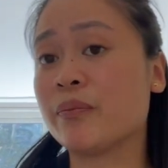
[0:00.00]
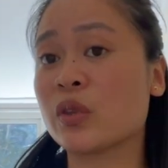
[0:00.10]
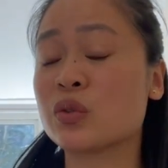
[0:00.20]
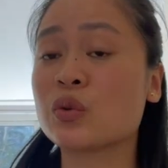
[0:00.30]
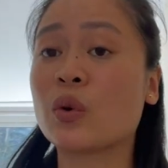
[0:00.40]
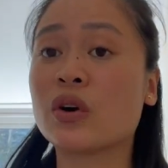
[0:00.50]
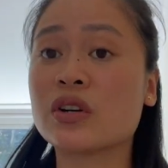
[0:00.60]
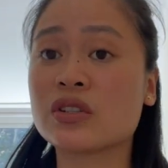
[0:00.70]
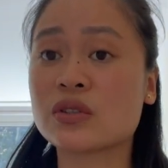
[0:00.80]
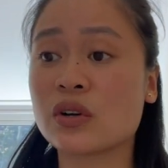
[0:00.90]

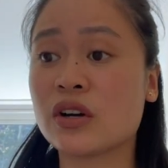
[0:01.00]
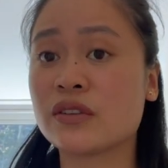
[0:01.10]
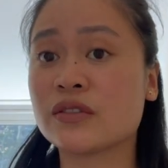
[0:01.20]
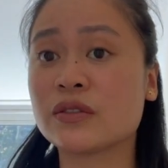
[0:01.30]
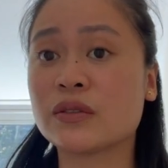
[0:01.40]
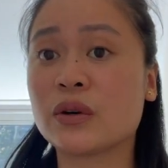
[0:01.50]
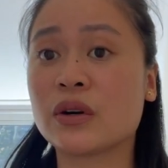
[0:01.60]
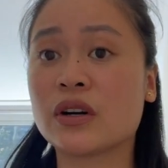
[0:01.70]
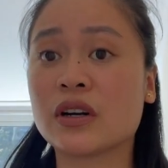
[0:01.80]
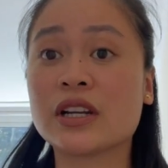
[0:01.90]
source of
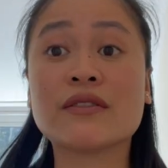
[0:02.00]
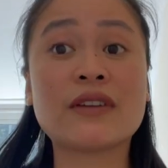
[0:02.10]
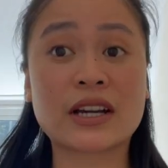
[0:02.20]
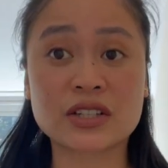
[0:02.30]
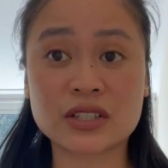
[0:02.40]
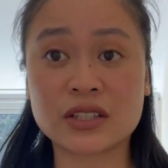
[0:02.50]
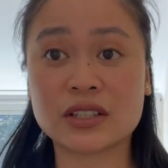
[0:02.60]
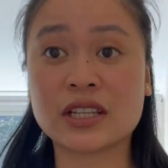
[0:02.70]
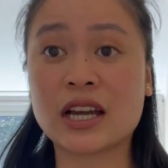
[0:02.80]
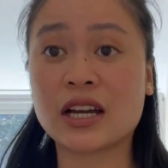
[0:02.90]
or infection.
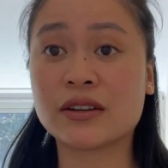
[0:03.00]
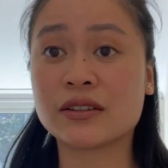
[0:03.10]
Yeah,